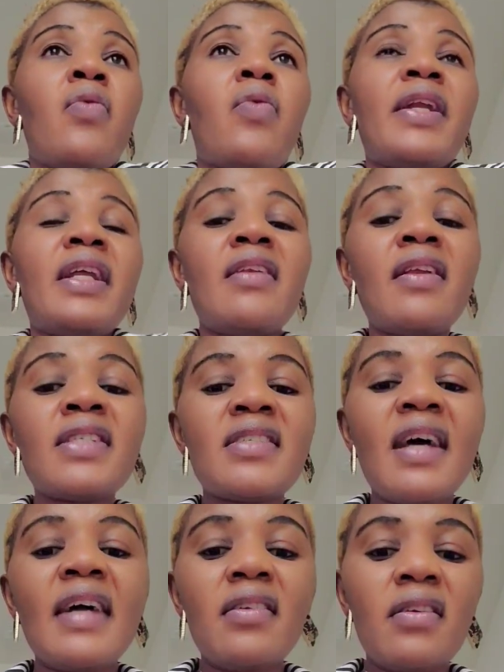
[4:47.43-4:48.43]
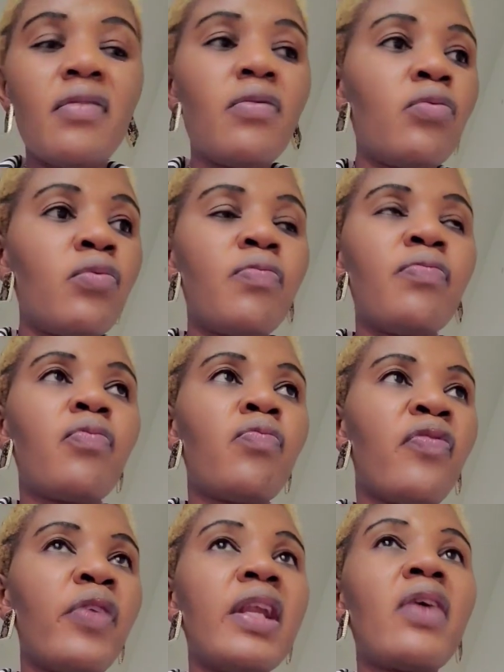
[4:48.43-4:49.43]
they start
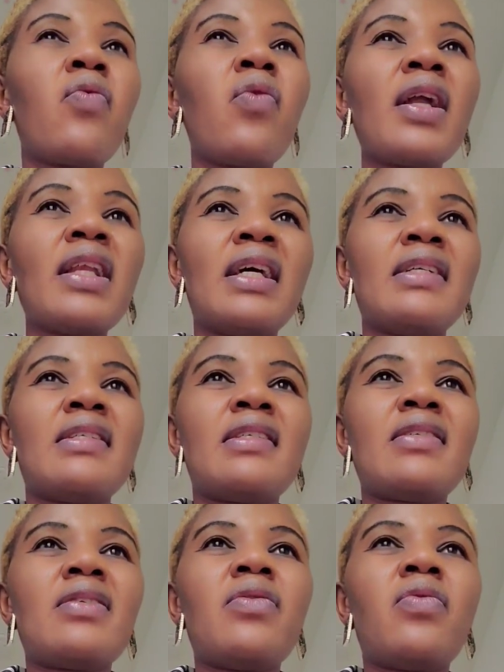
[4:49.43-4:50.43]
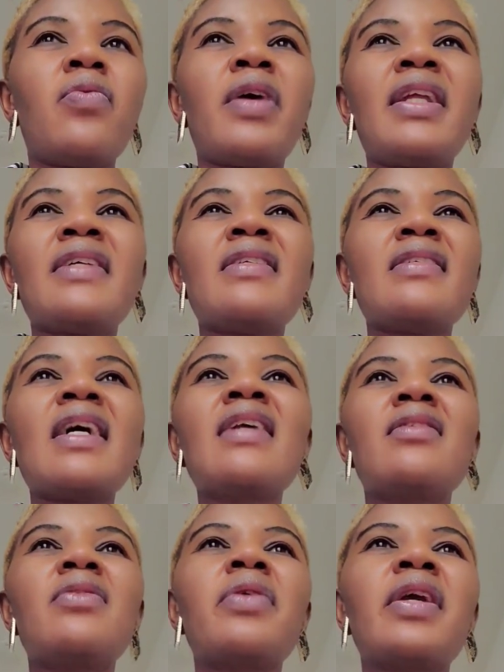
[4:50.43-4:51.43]
feeling worthless, when they
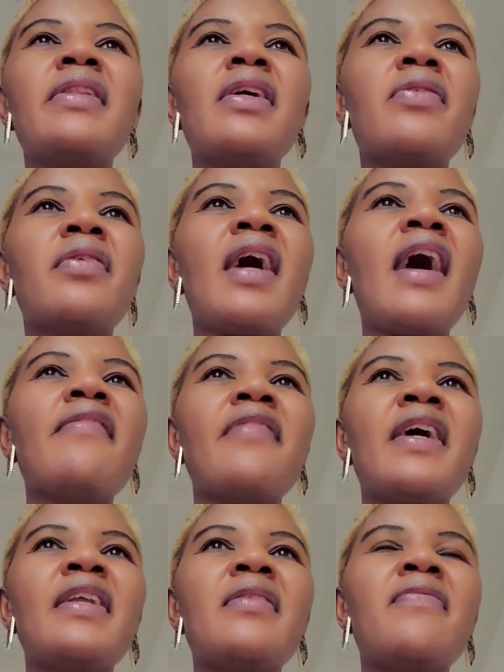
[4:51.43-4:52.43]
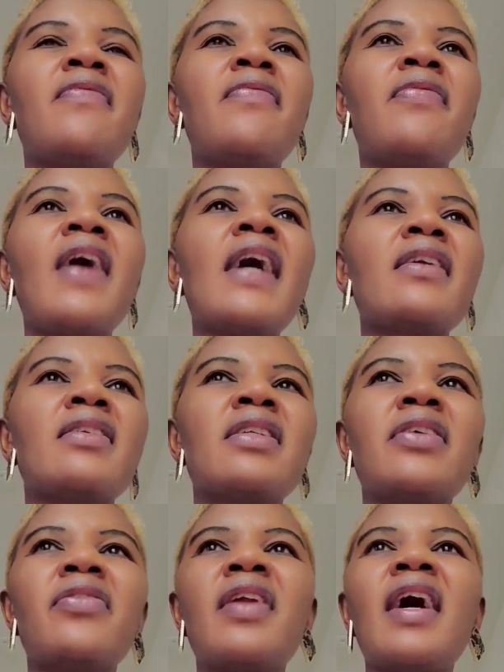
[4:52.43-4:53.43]
start looking, they don't have any father,
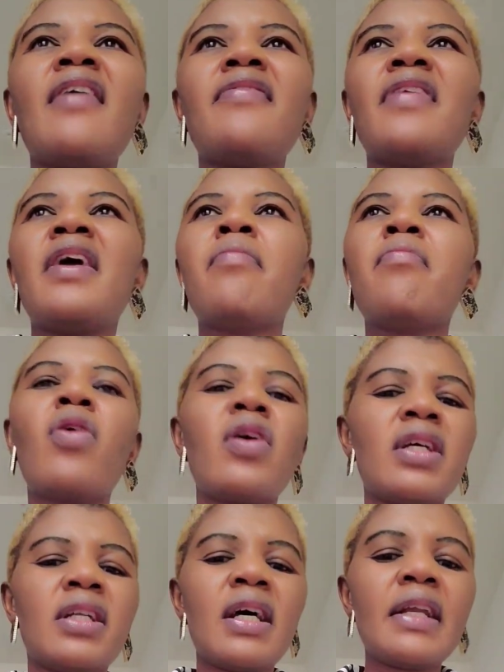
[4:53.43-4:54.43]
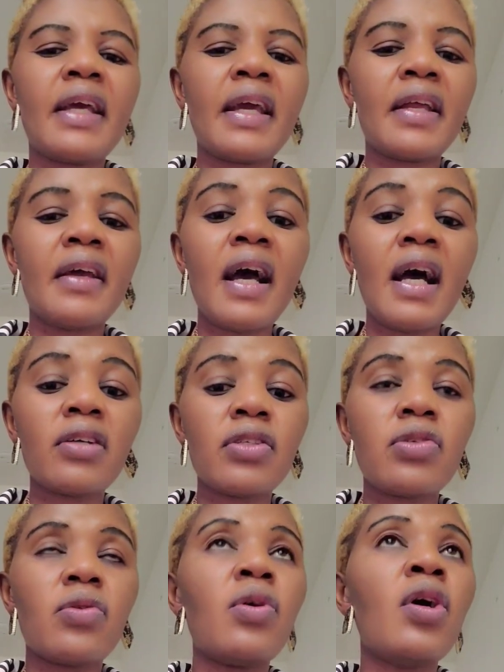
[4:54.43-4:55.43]
they don't have a mother that they can hang
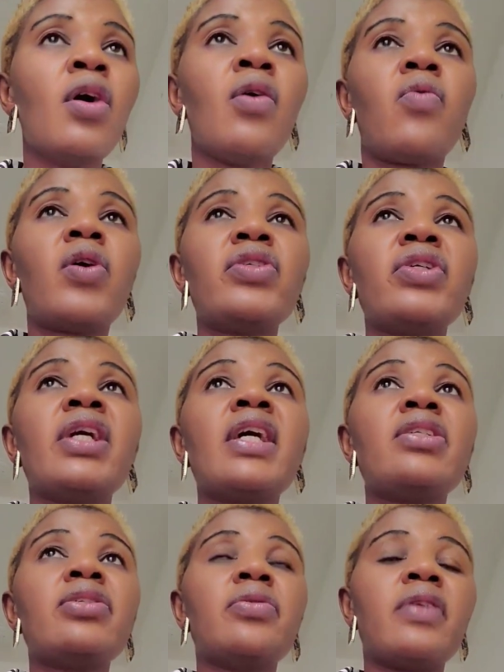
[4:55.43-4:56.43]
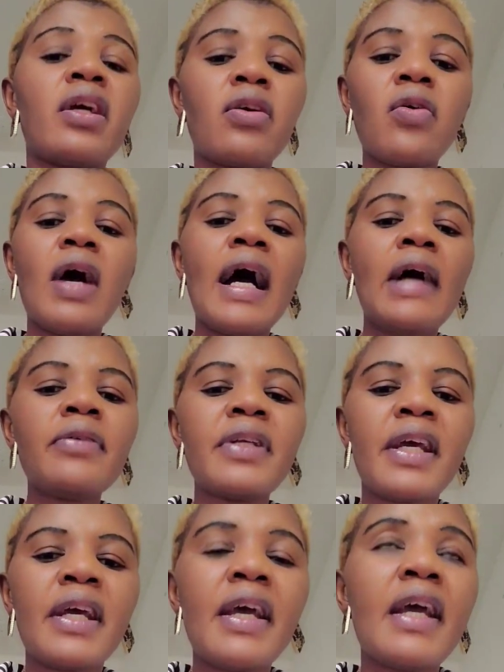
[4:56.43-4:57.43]
to, what do? They go out
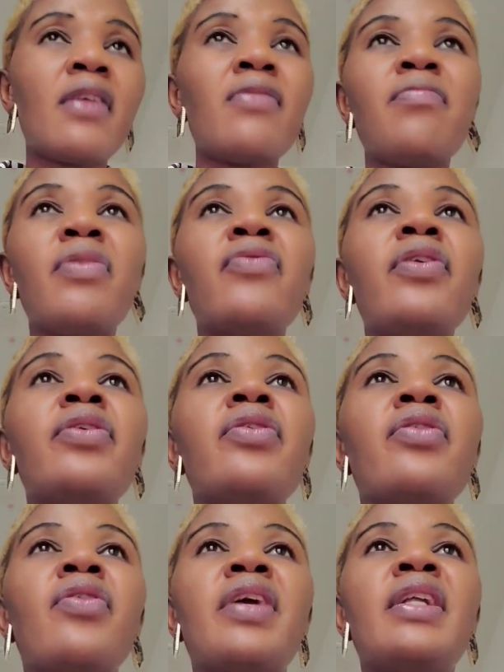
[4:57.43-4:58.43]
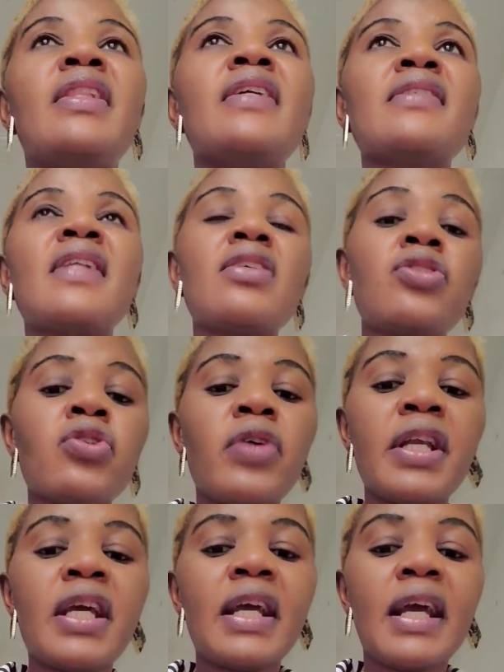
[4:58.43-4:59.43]
there, and before you know it, they start
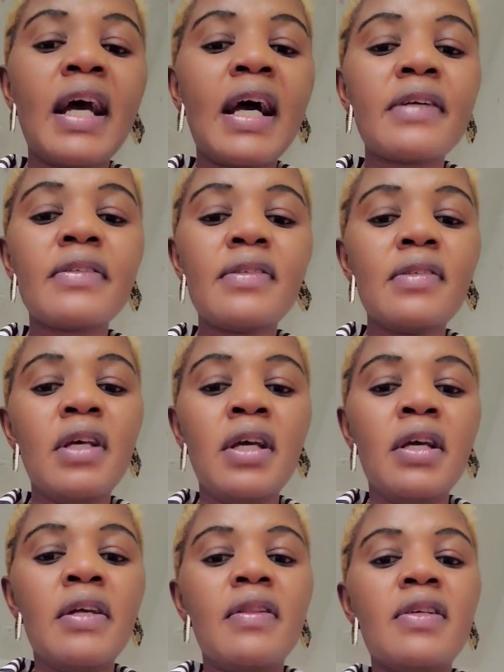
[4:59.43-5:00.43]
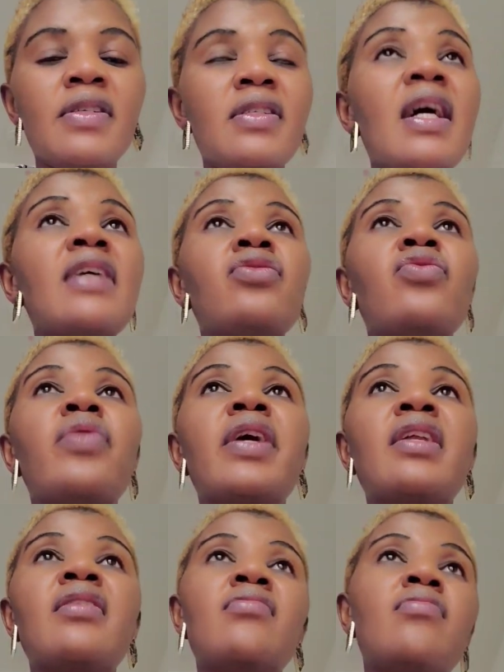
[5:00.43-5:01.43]
joining gangs. they start
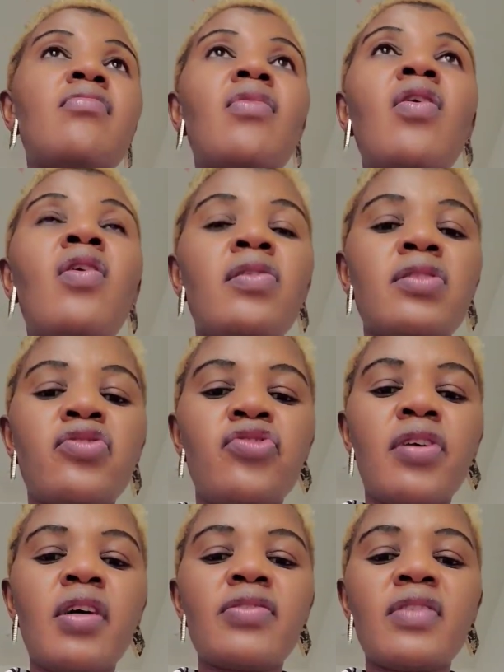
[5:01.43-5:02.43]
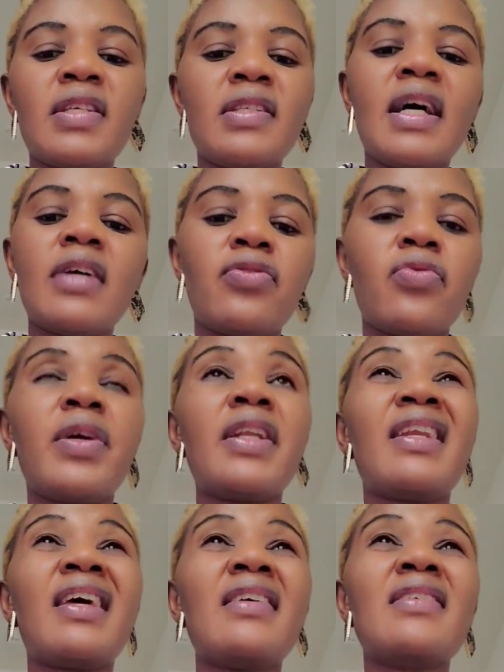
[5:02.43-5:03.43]
doing all the drugs, they start
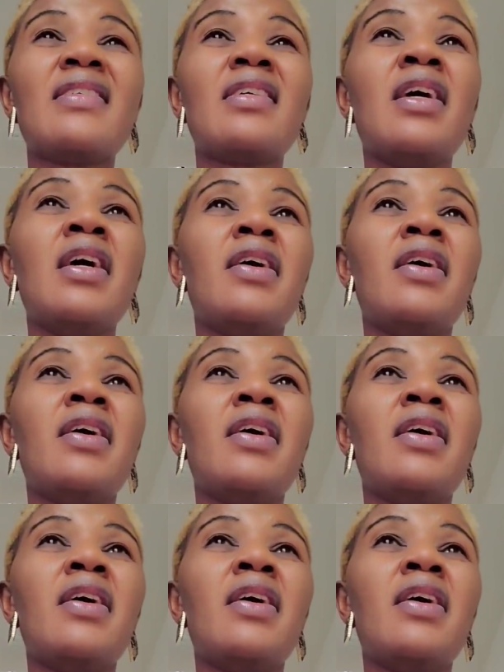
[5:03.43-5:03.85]
doing this,